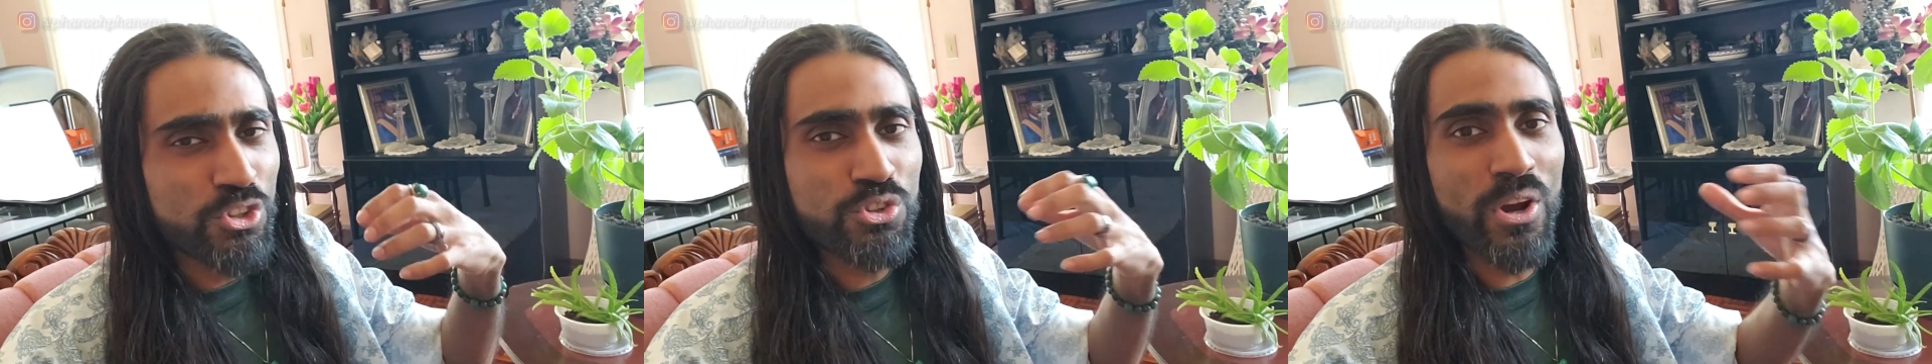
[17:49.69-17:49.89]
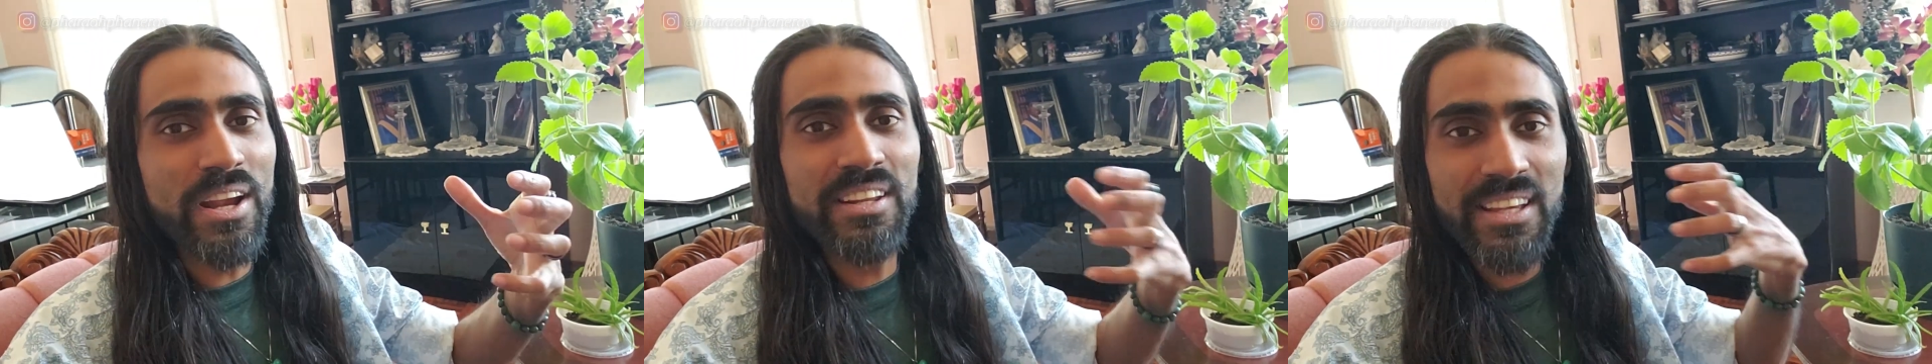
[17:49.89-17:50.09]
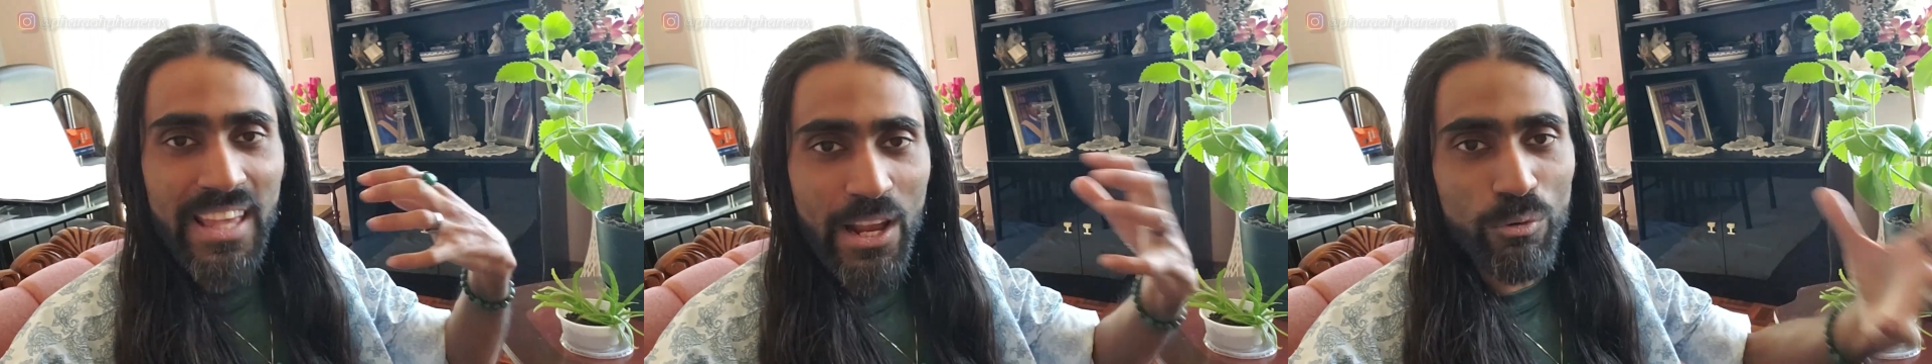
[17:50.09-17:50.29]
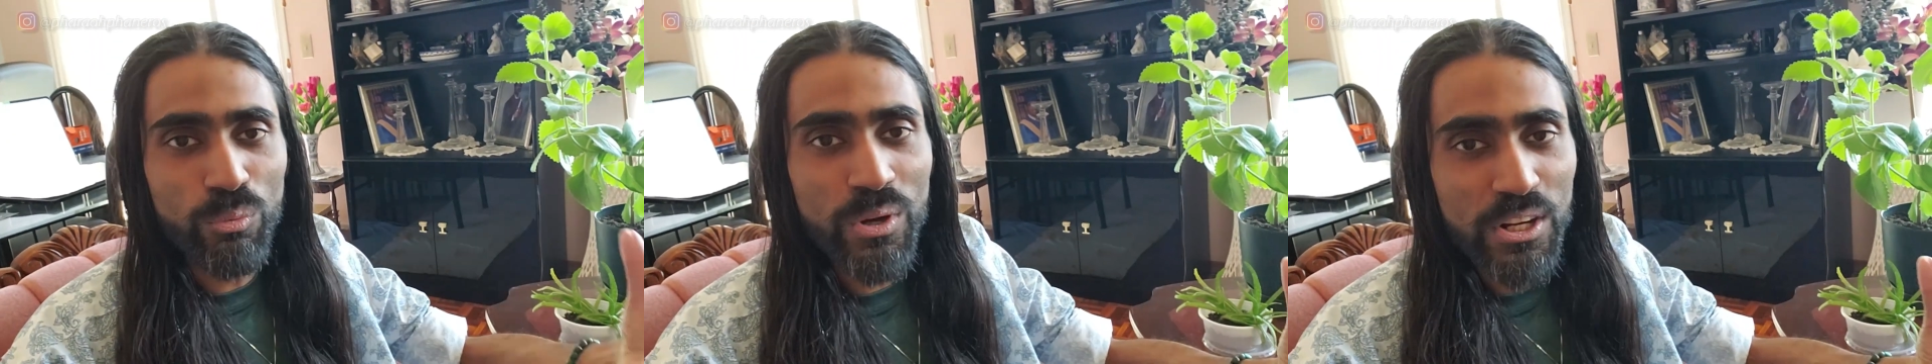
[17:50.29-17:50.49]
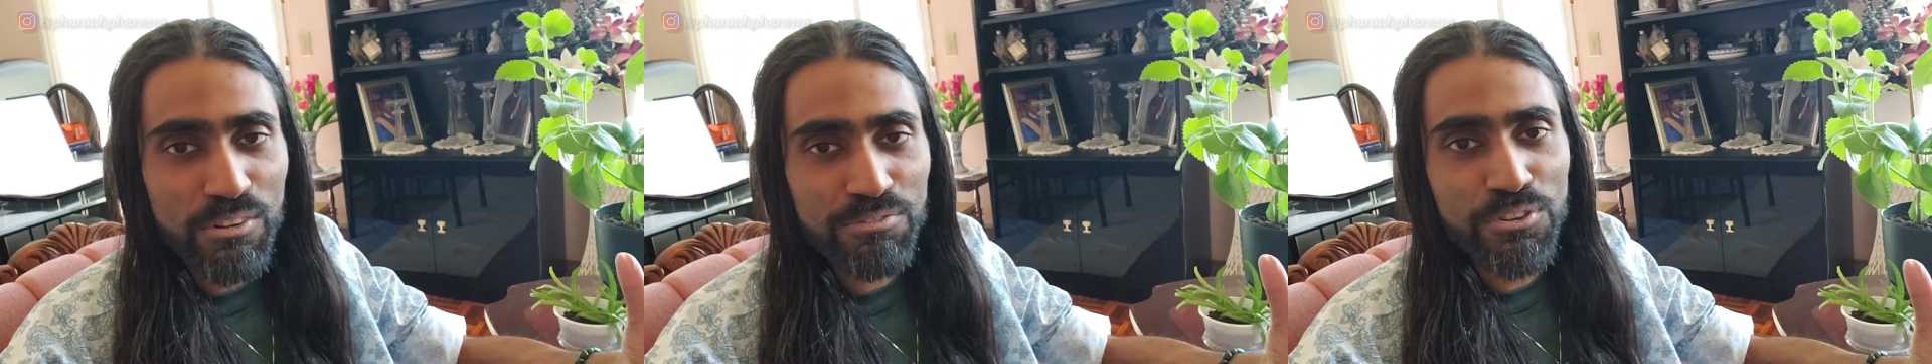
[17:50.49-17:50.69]
trying to get
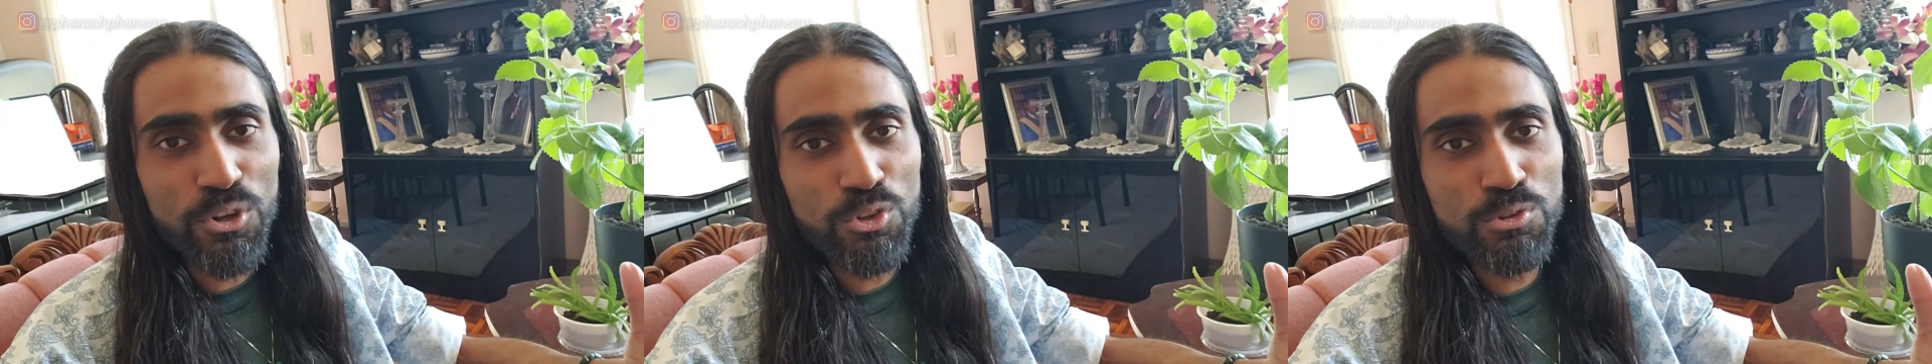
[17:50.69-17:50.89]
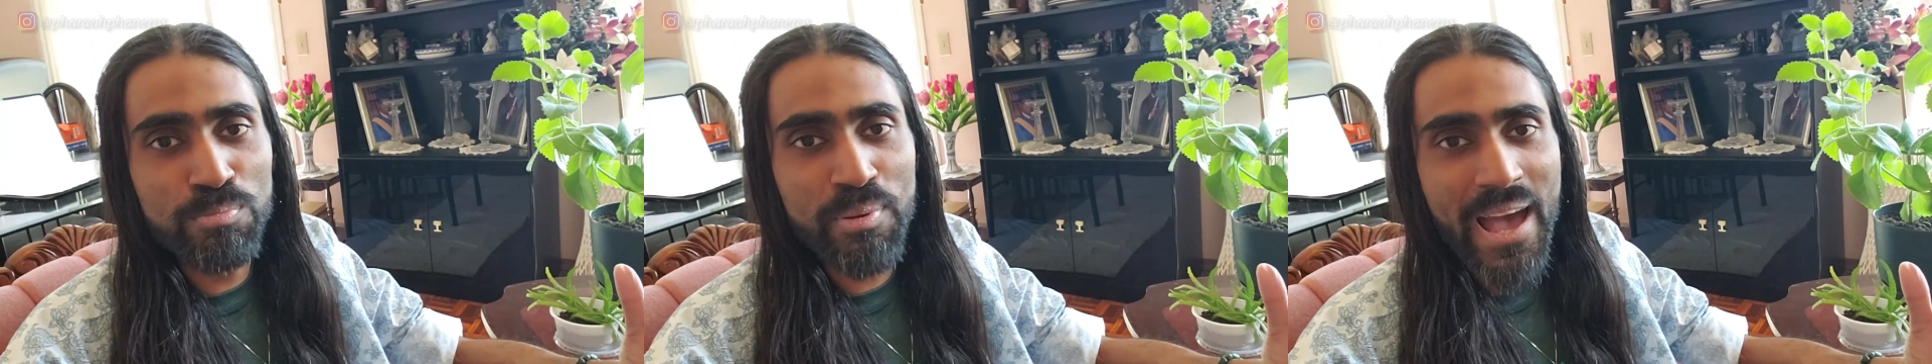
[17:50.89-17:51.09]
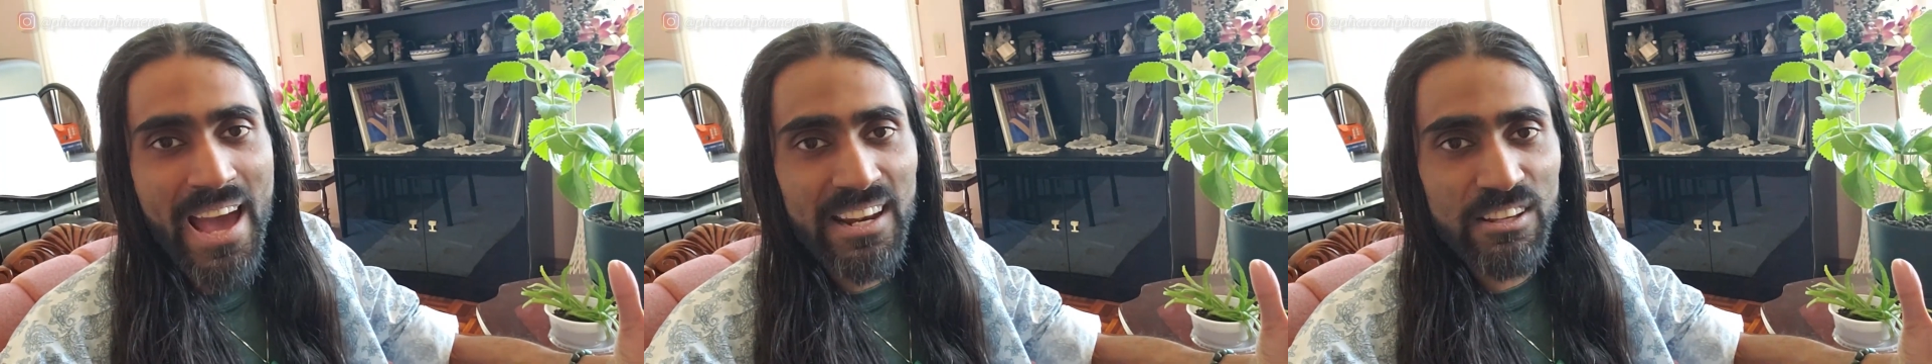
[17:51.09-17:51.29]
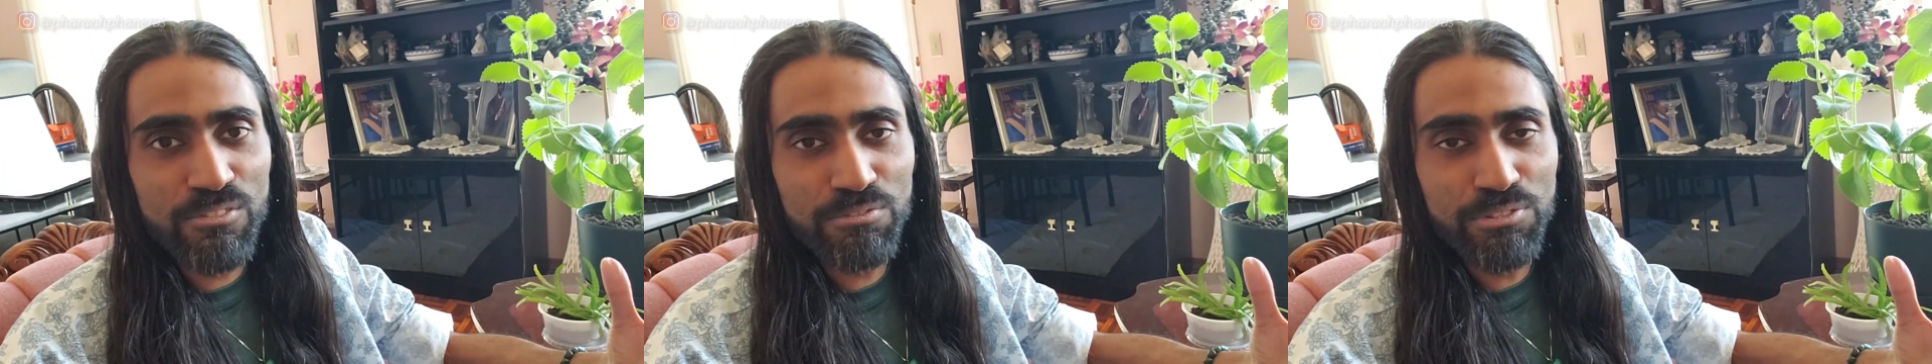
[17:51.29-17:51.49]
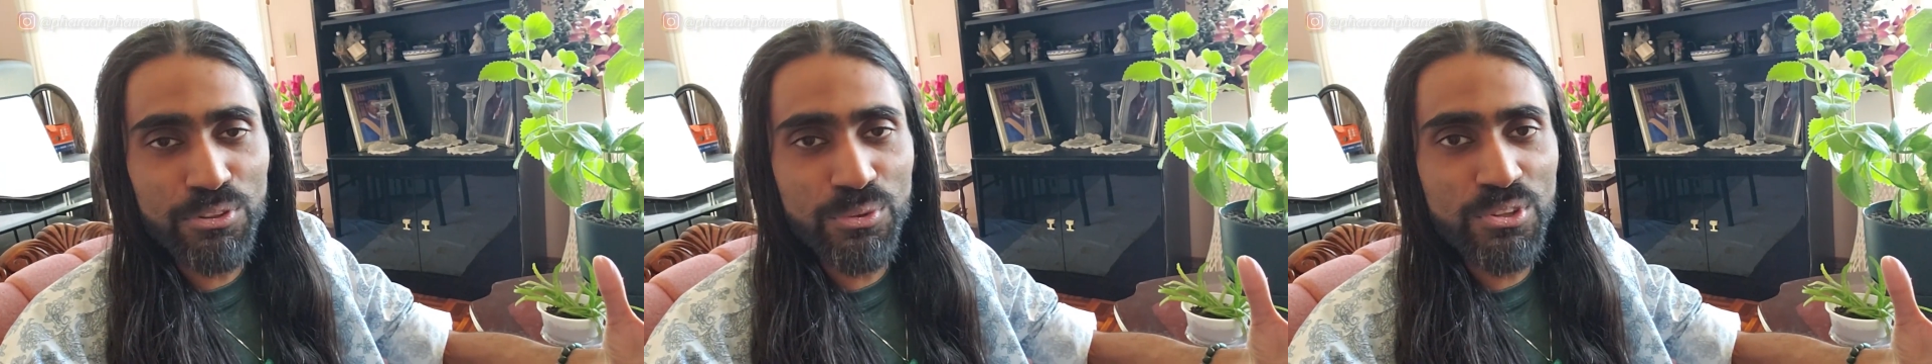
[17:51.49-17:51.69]
rid of those bad
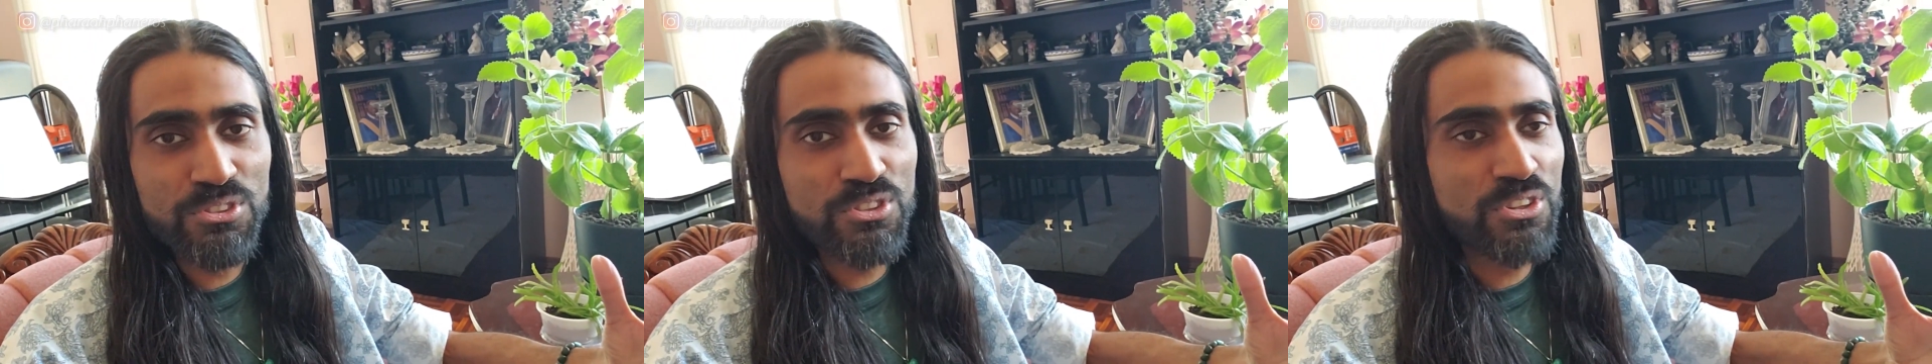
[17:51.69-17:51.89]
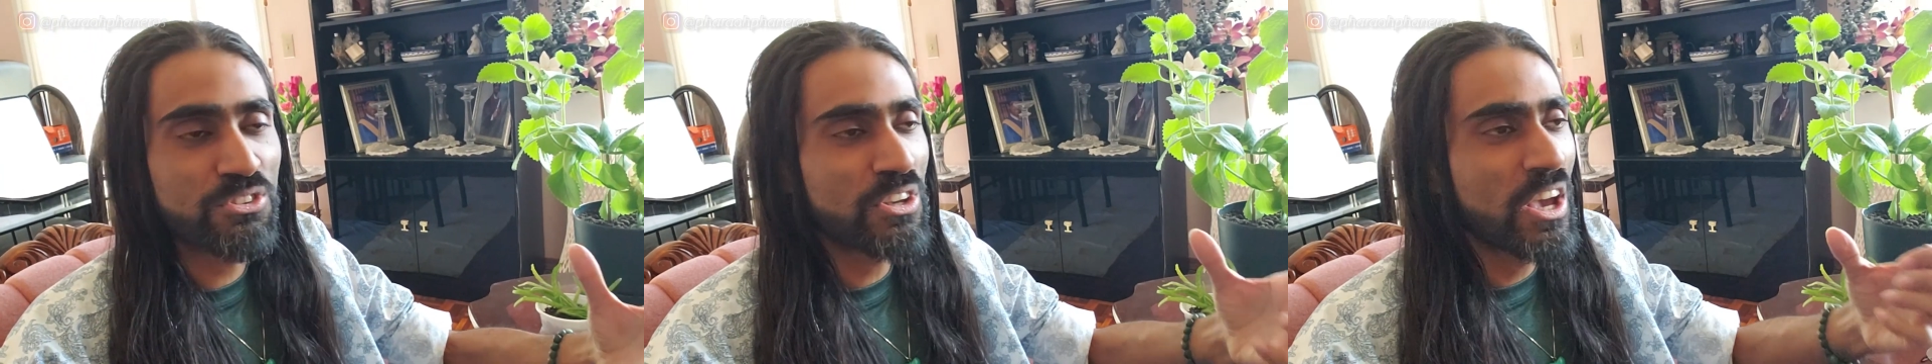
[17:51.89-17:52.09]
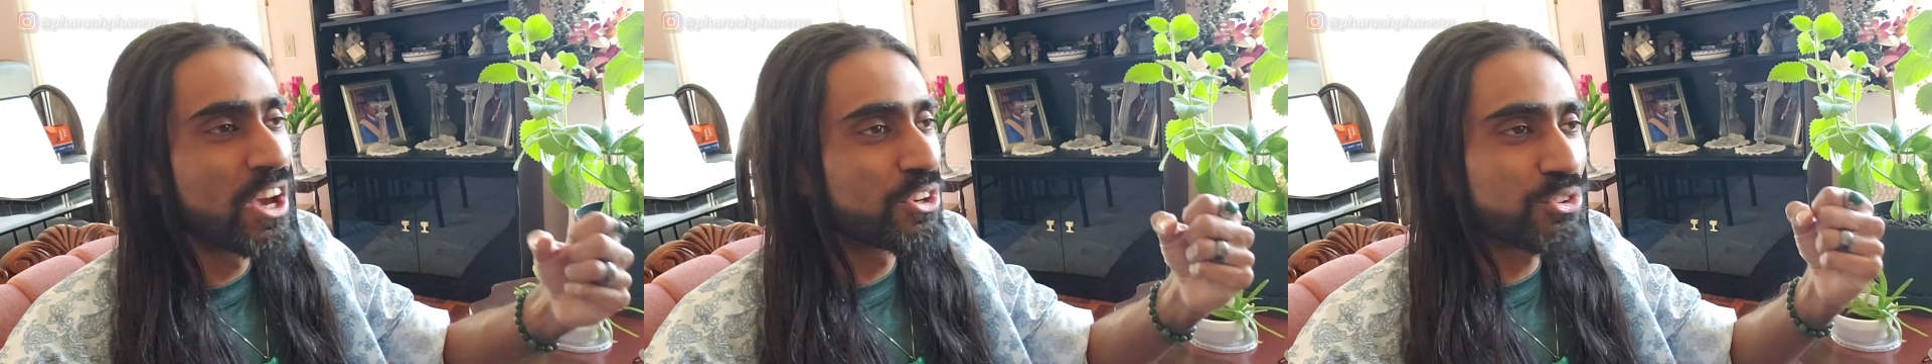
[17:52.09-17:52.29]
influences,